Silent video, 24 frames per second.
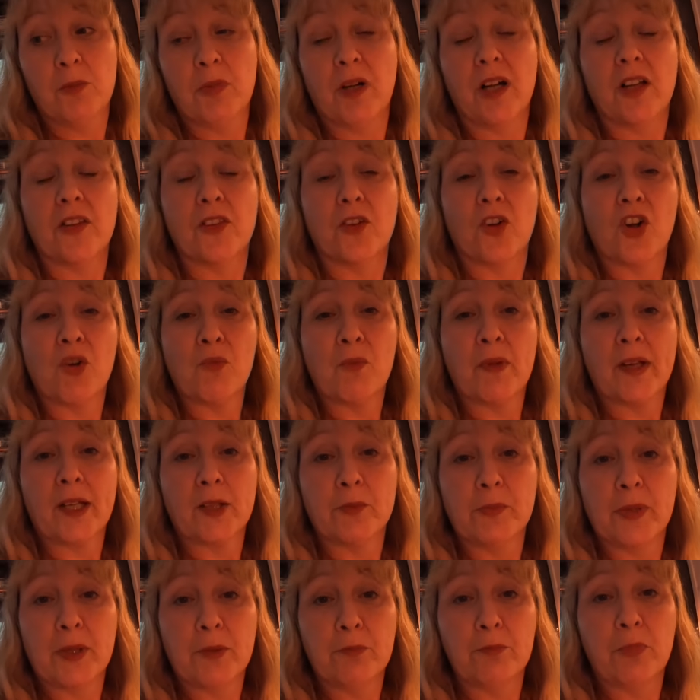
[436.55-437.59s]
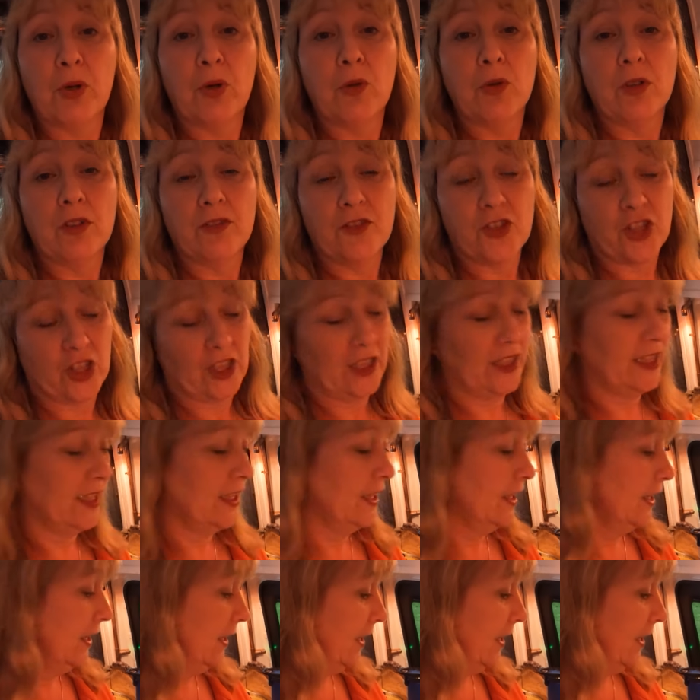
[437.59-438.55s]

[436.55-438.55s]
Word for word: but I thought I'll make a big bowl of chilli,